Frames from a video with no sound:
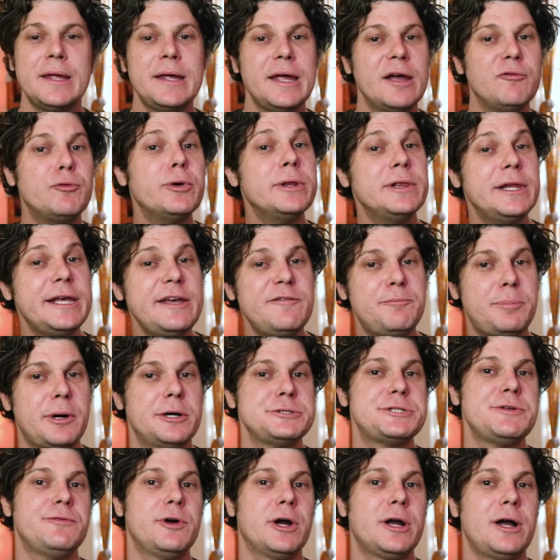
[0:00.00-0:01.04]
If we leave
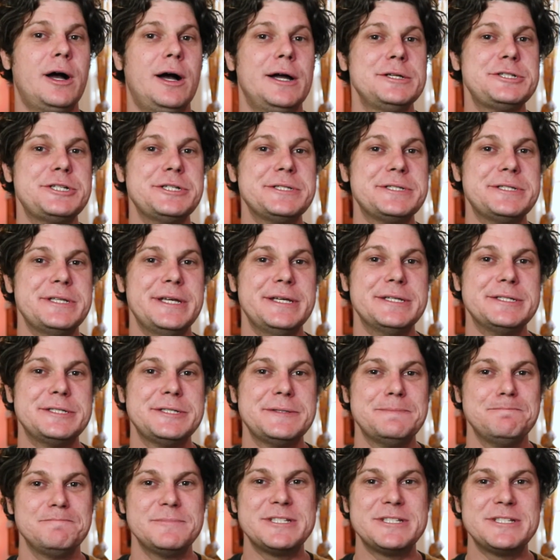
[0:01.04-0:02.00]
parts of our consciousness